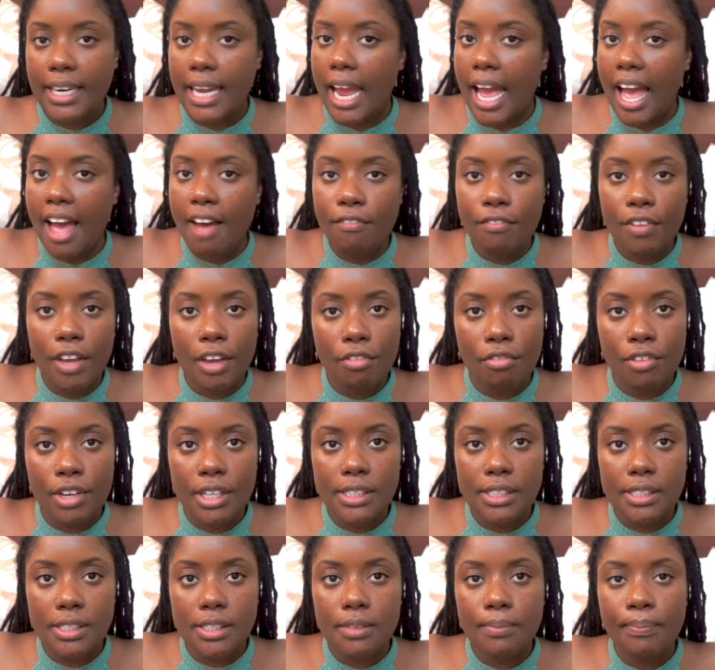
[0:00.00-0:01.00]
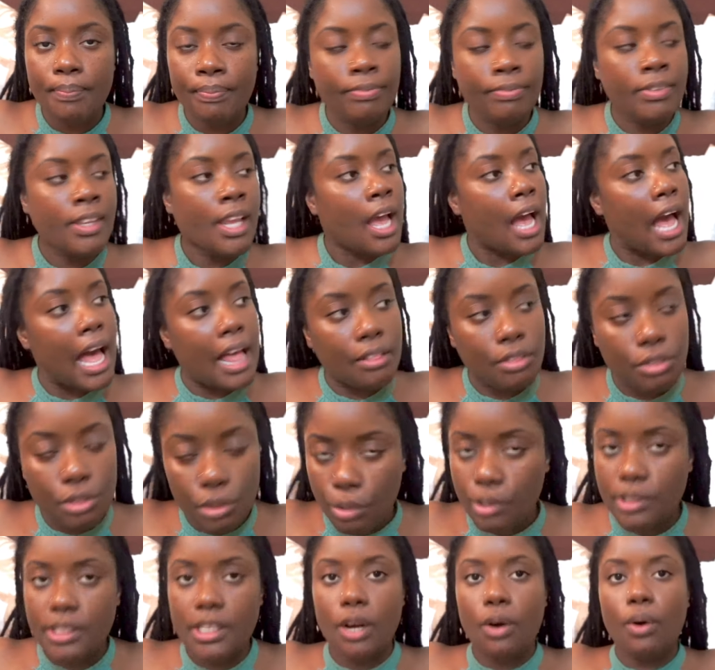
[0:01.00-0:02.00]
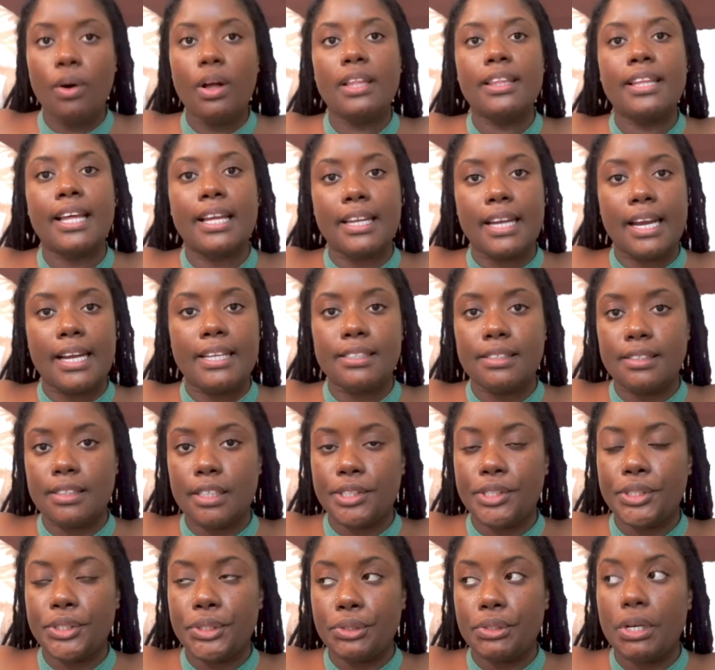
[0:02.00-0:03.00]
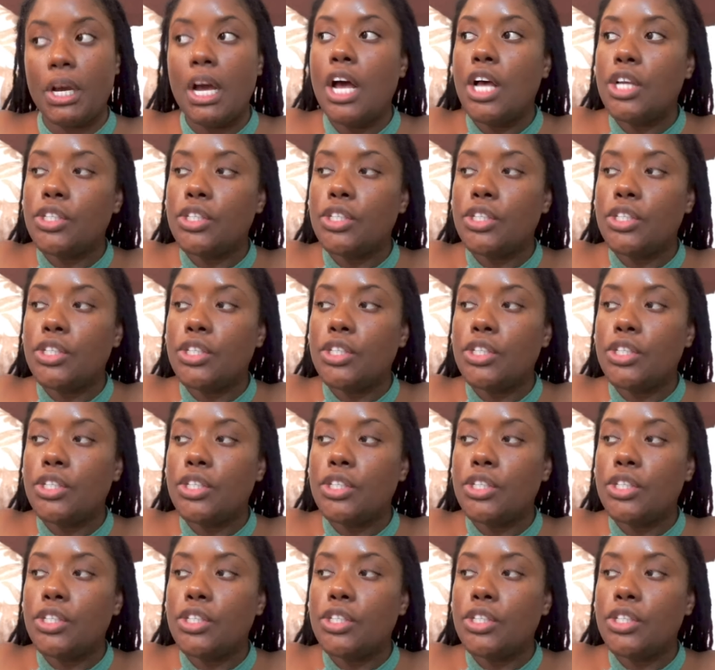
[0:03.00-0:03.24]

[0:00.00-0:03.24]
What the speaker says: I have favorites and those are all that I stick to.